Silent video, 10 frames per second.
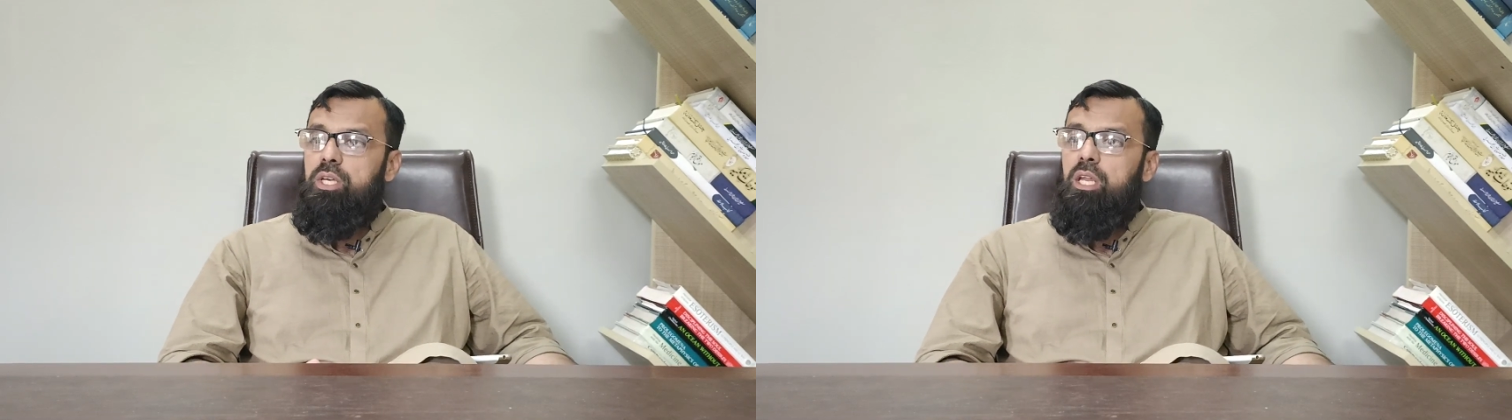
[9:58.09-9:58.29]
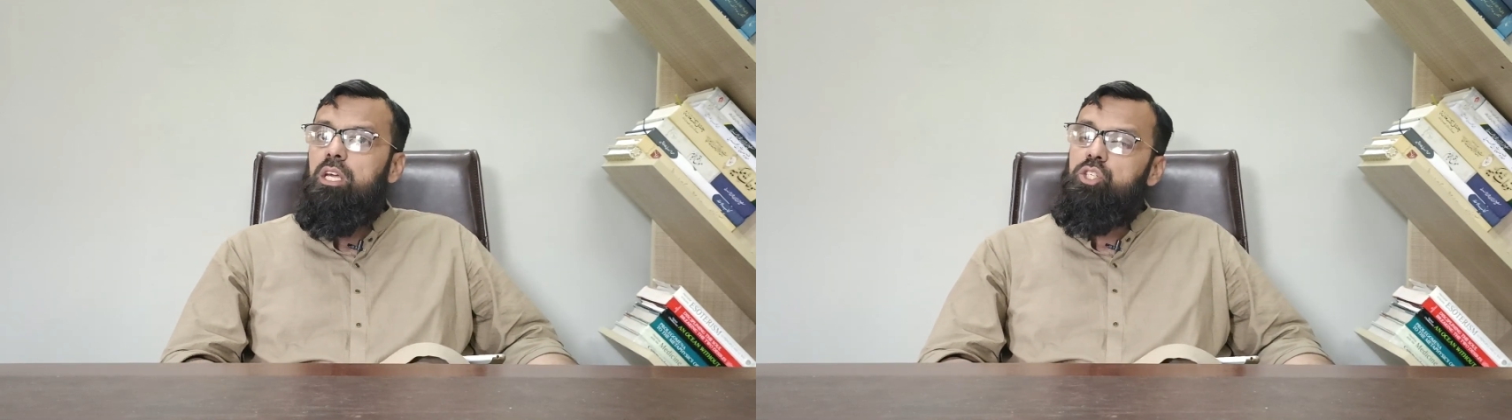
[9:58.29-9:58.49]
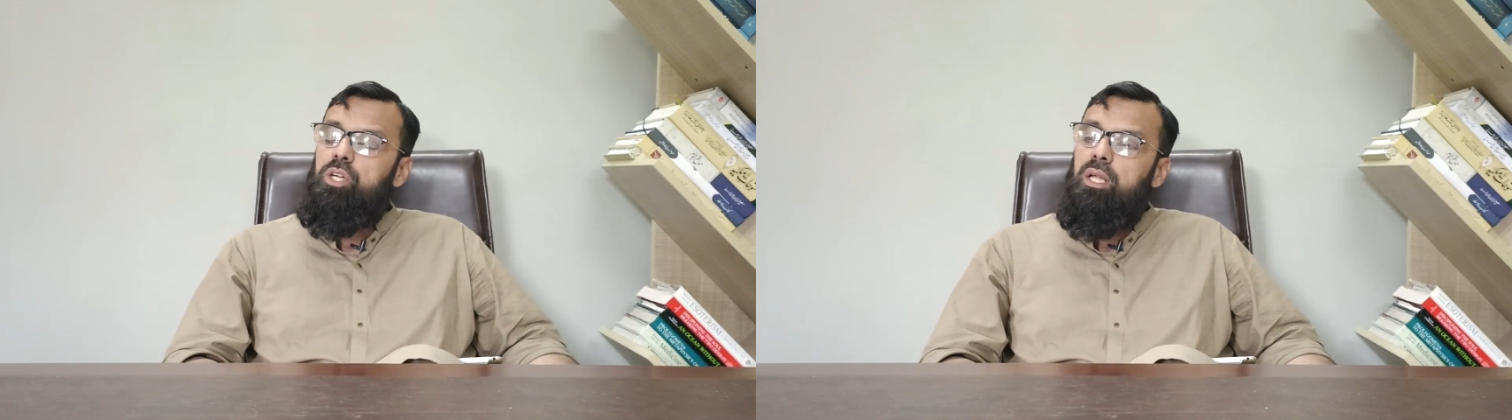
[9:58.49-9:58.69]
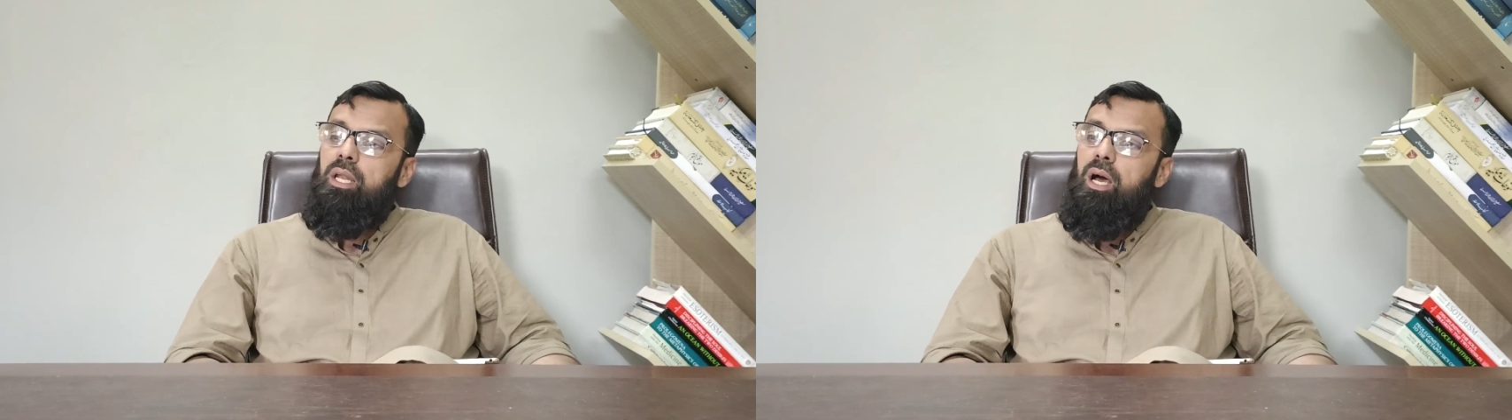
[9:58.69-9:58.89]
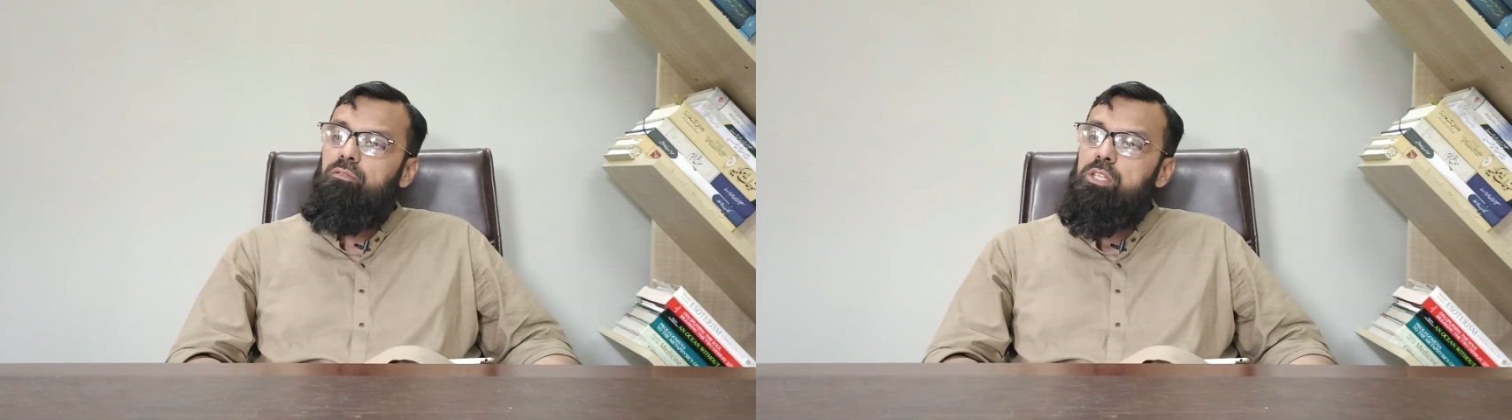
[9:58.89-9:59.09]
and
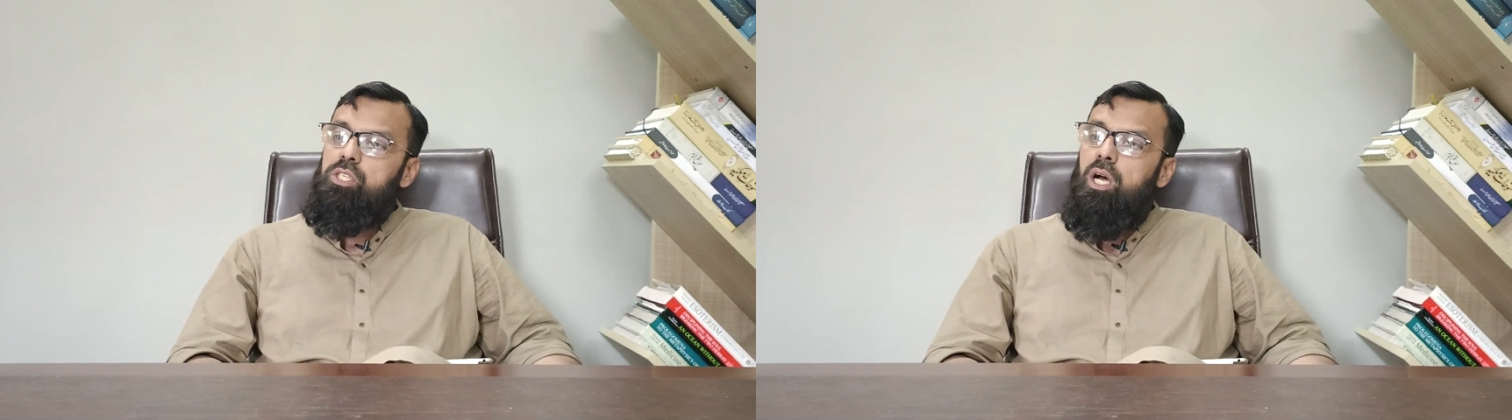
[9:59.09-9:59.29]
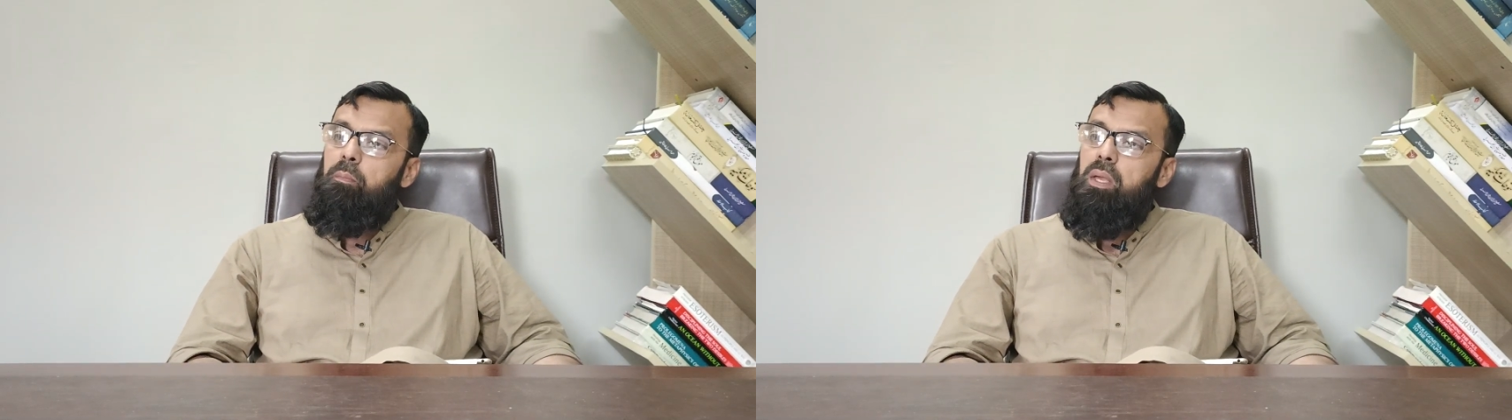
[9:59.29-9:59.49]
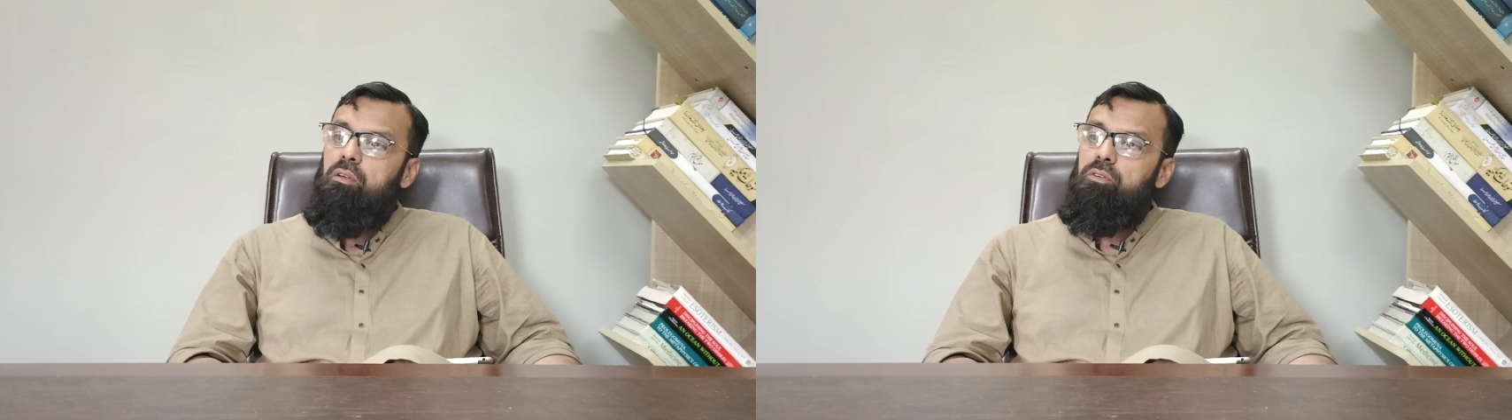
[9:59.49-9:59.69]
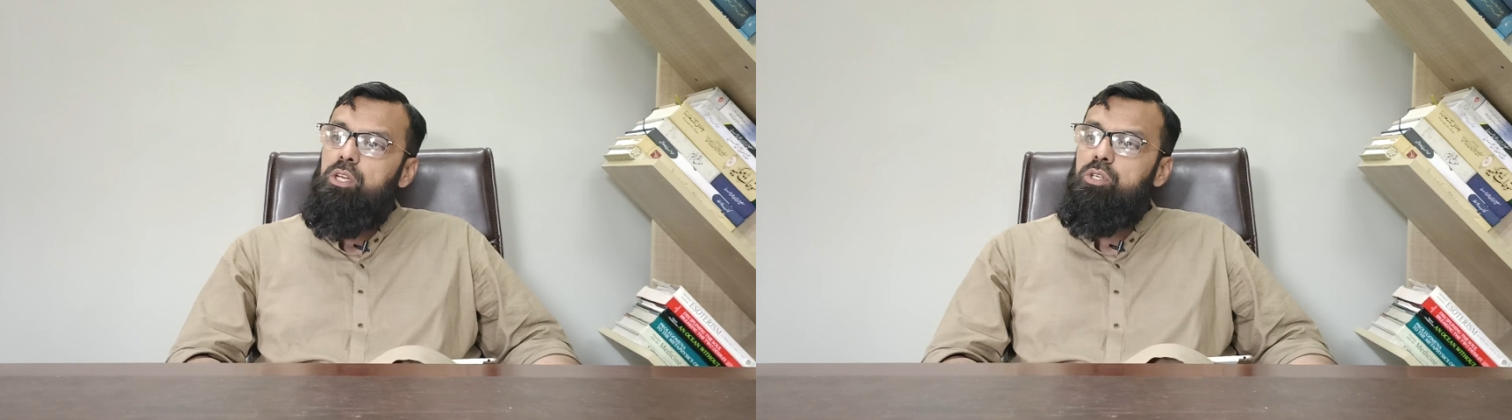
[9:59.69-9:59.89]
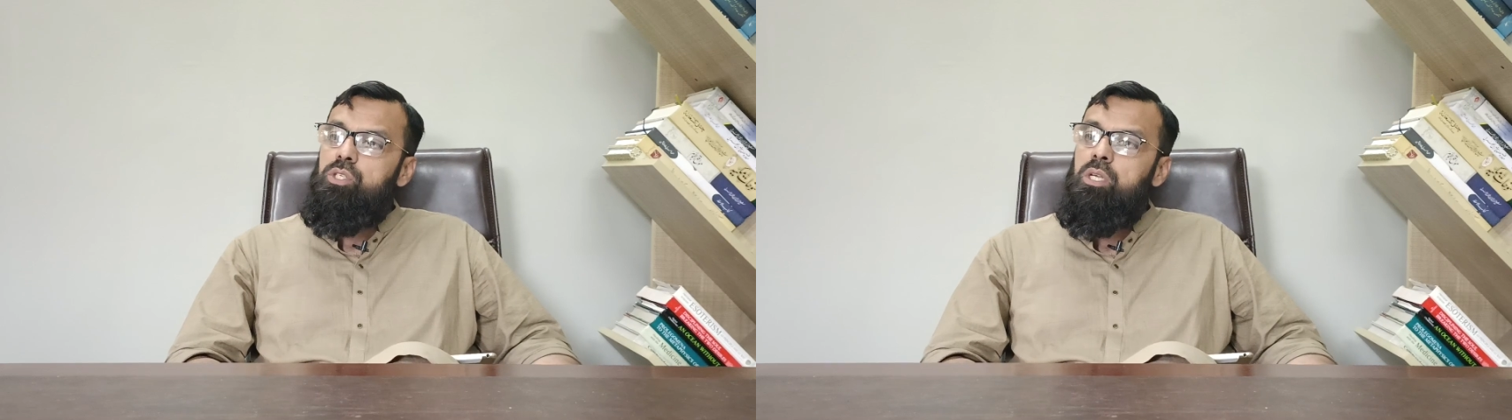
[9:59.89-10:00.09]
inshallah I will start making
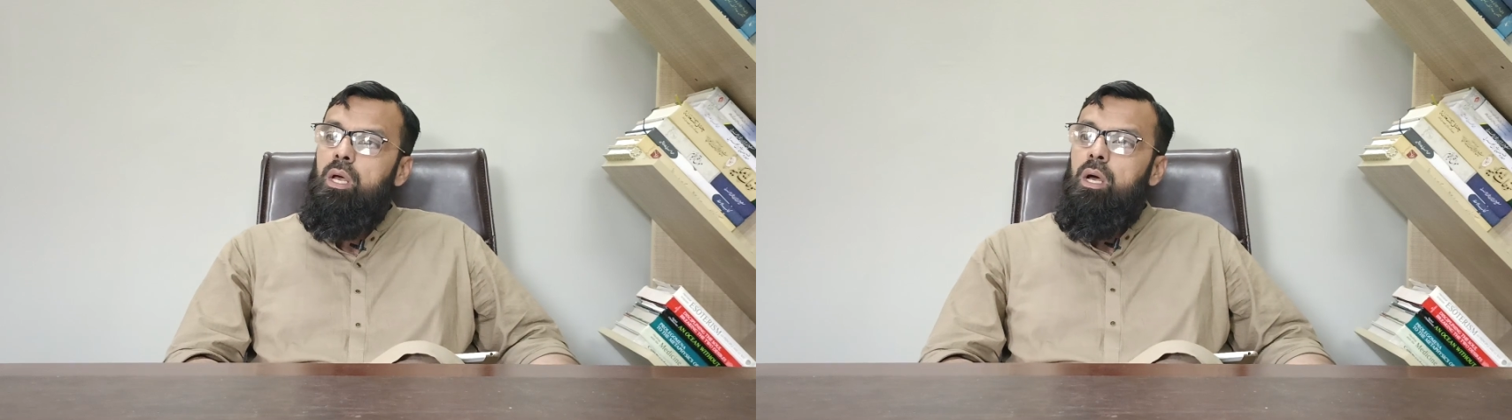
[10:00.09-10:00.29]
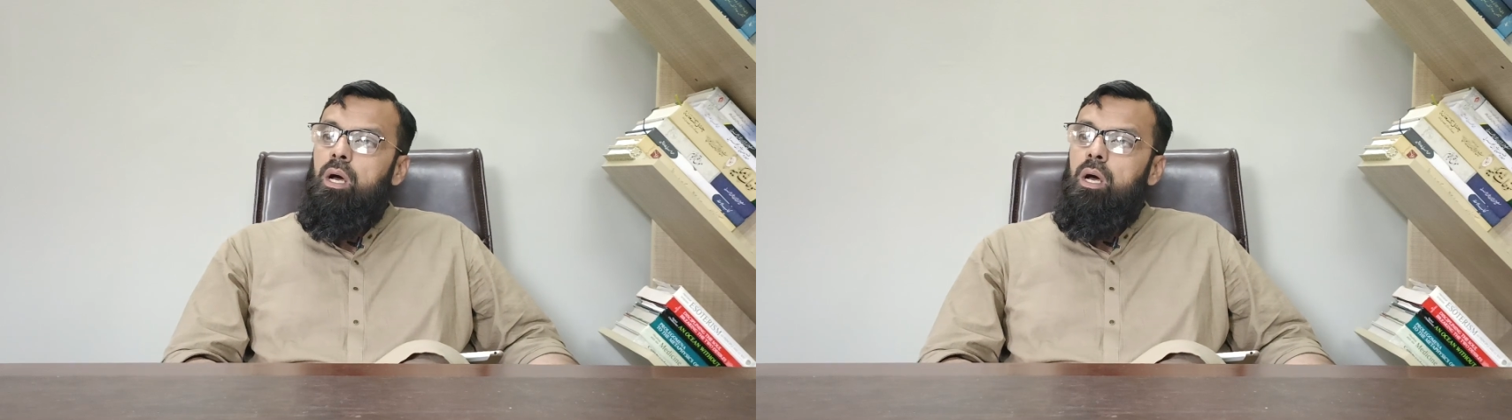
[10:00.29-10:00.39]
videos